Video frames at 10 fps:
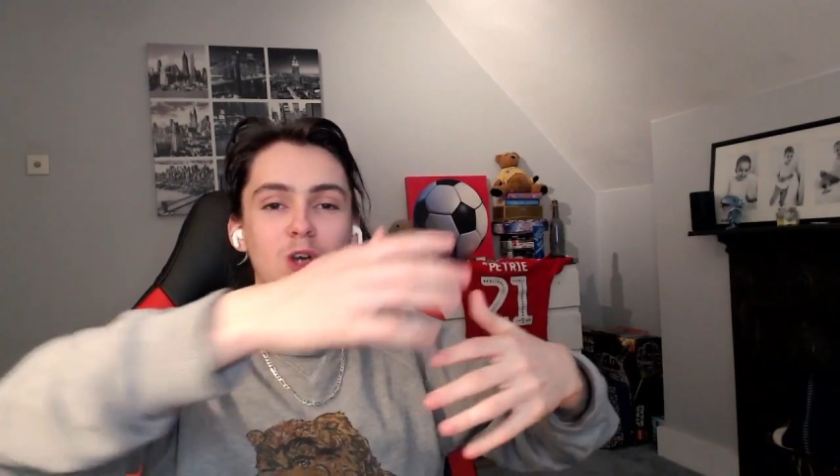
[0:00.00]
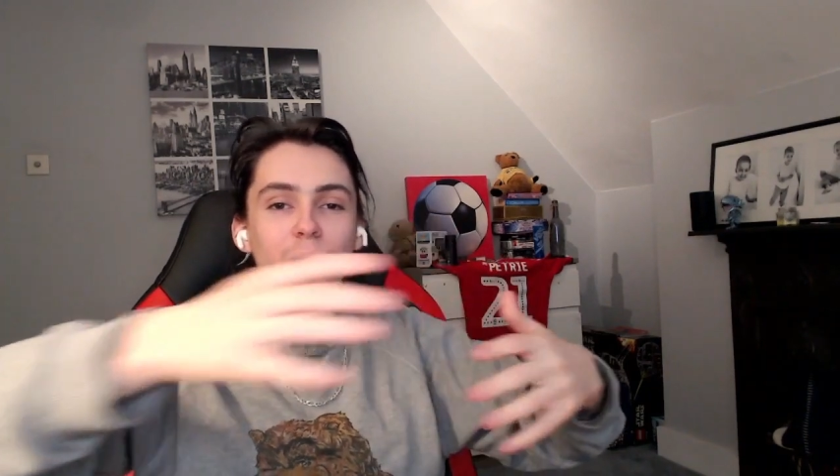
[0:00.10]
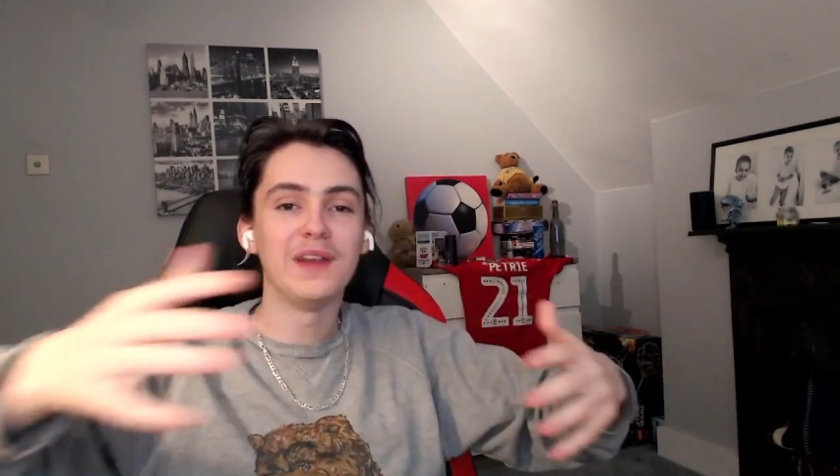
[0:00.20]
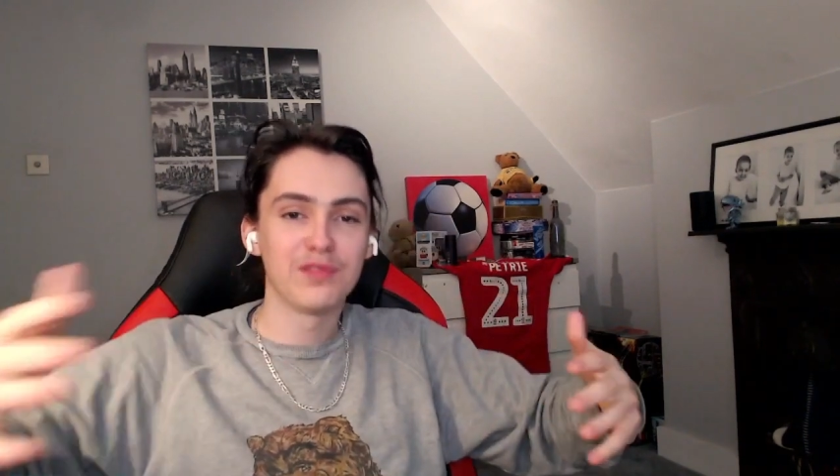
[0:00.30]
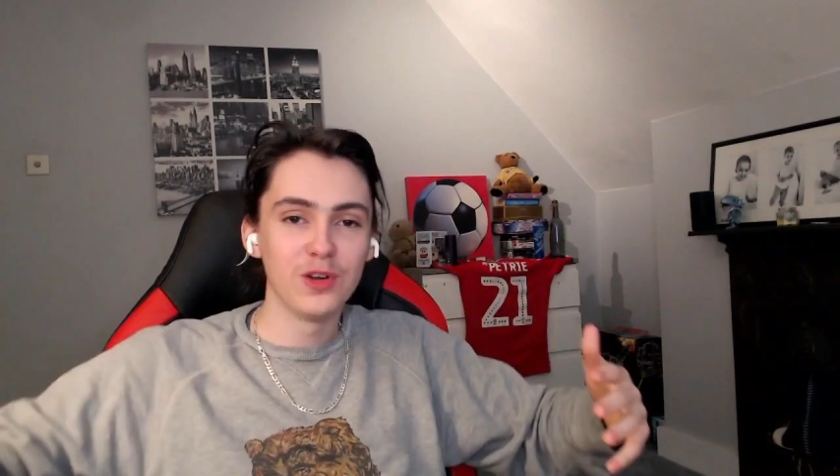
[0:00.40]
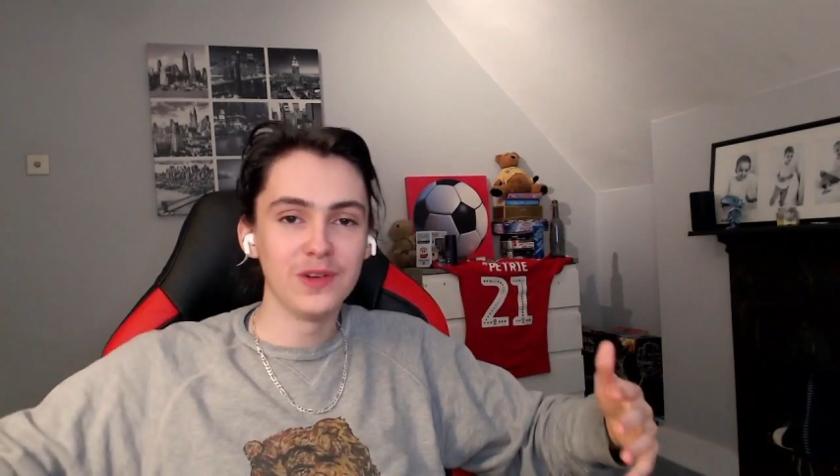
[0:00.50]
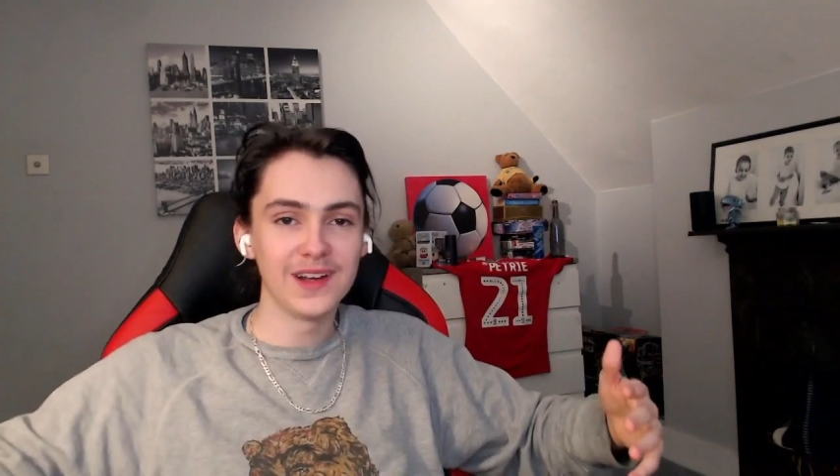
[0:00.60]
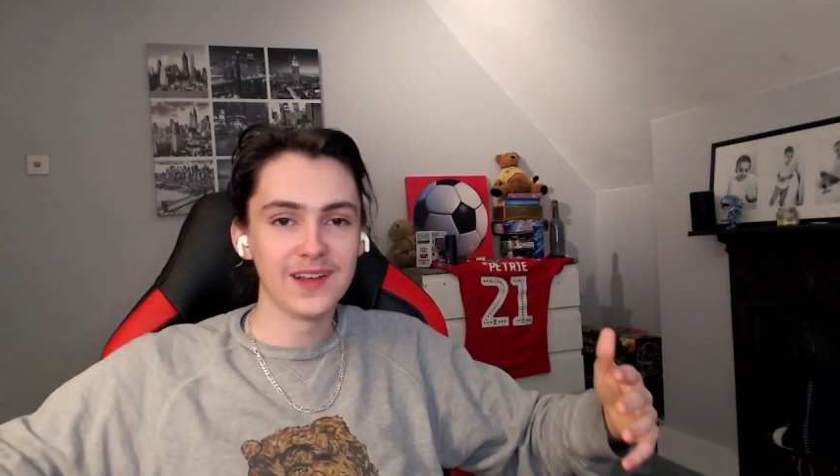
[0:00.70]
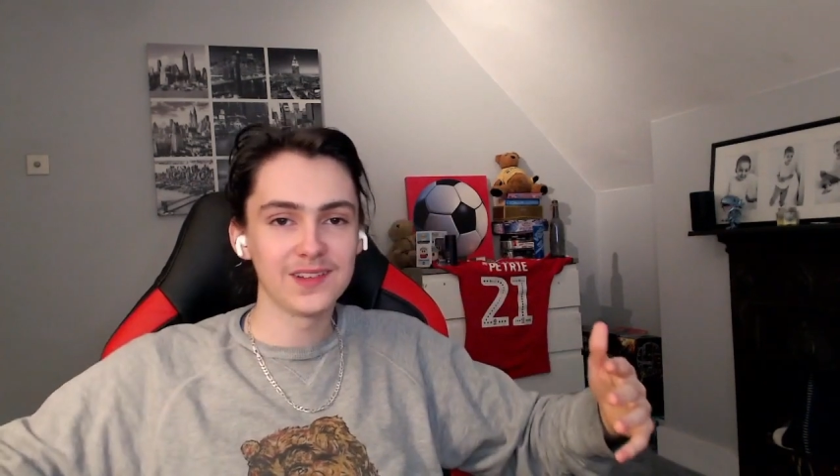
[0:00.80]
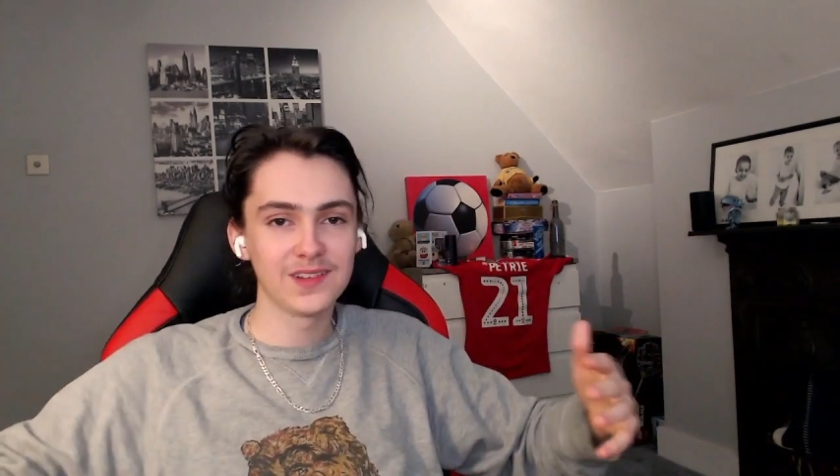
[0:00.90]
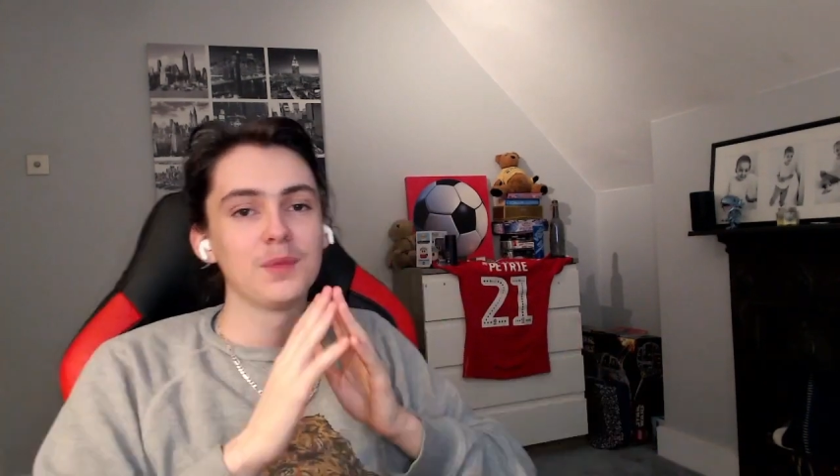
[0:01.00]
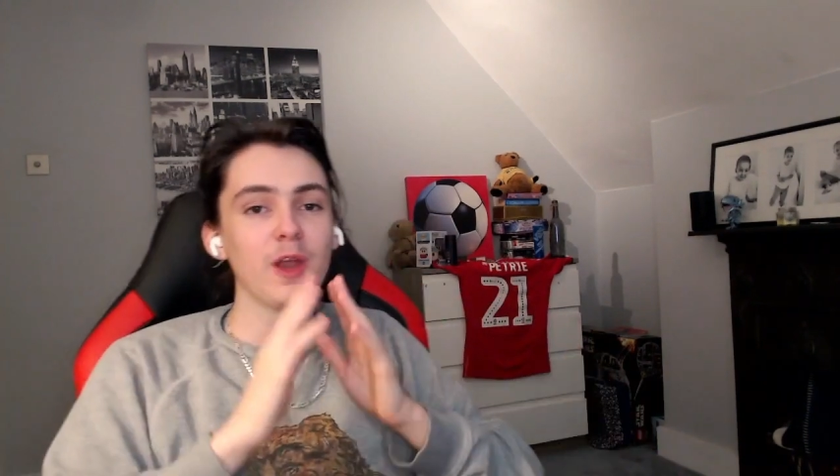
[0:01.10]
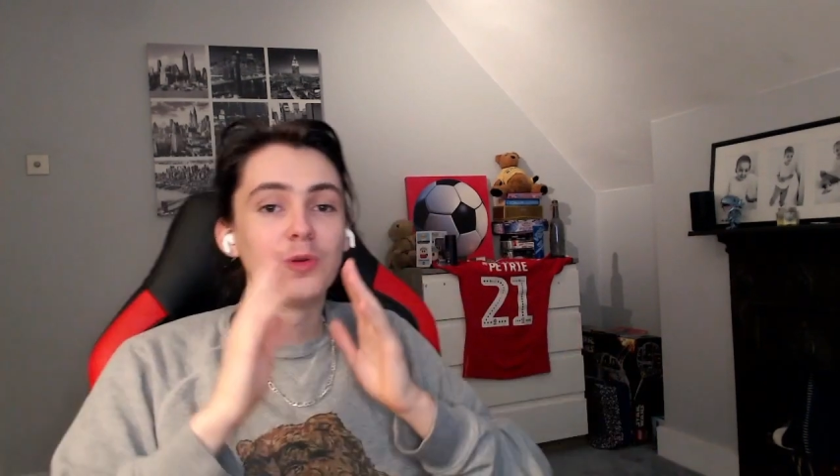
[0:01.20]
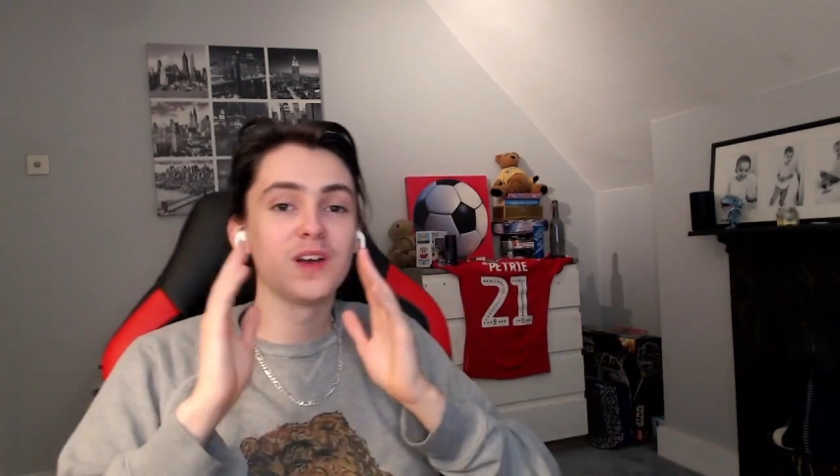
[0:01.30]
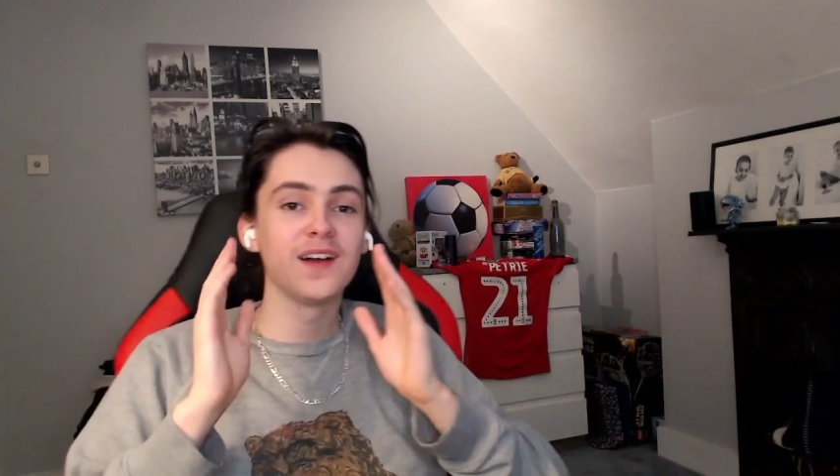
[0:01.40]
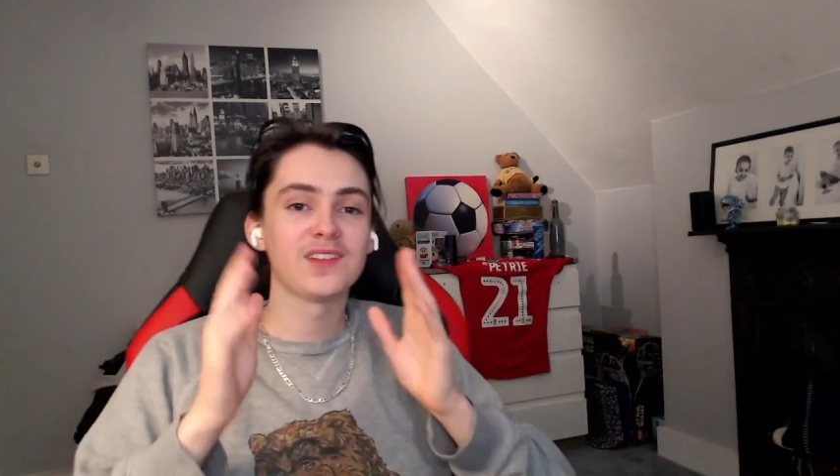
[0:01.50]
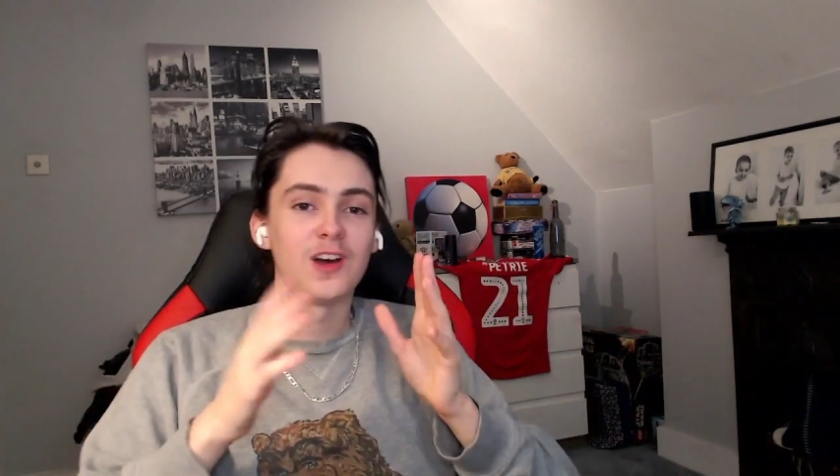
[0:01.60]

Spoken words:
going through the list. But no guys,